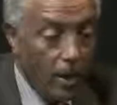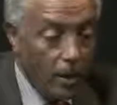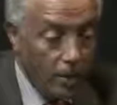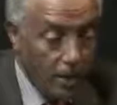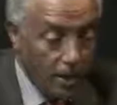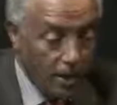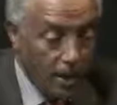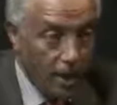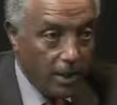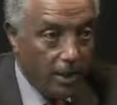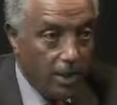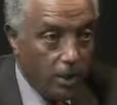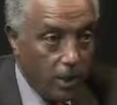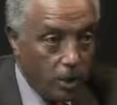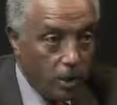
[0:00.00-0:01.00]

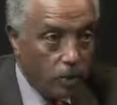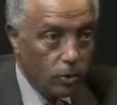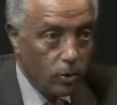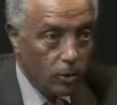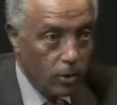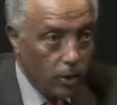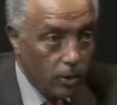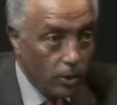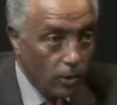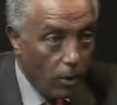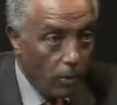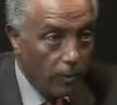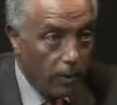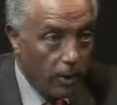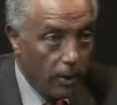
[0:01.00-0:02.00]
discussing issues and
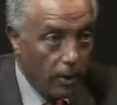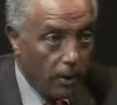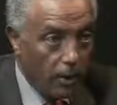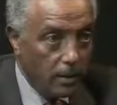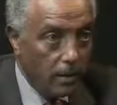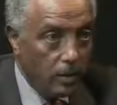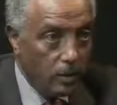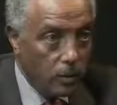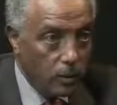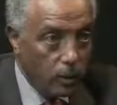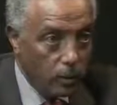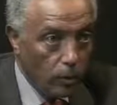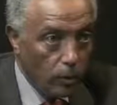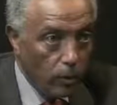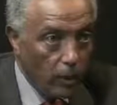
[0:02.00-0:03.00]
resolving it
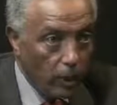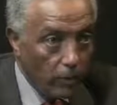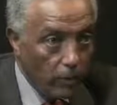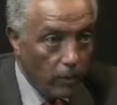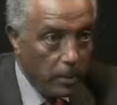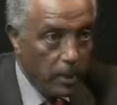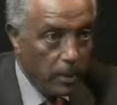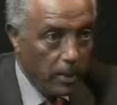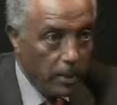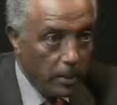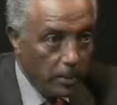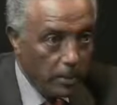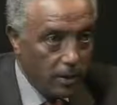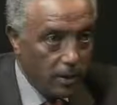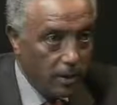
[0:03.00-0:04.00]
to everybody's
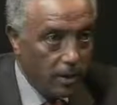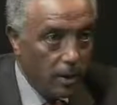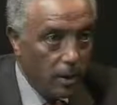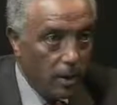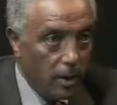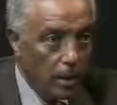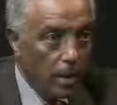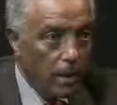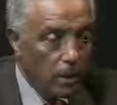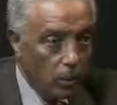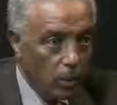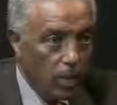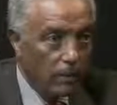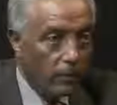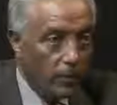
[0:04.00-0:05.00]
interest is
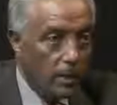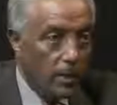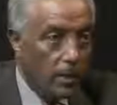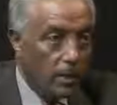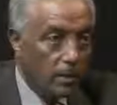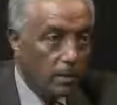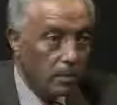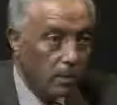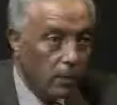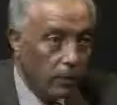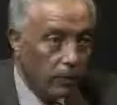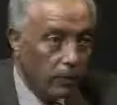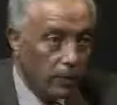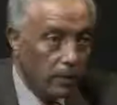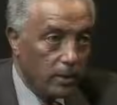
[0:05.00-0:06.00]
what federalism
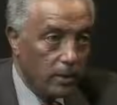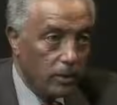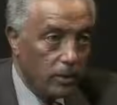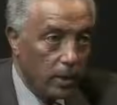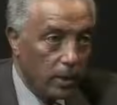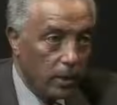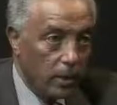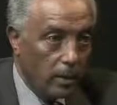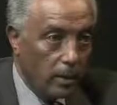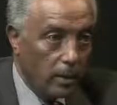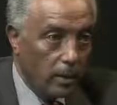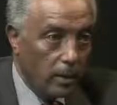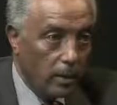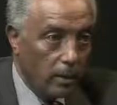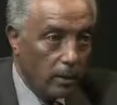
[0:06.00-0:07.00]
offers today in
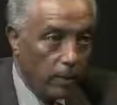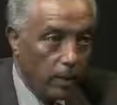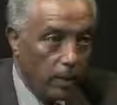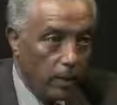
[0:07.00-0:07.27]
Ethiopia.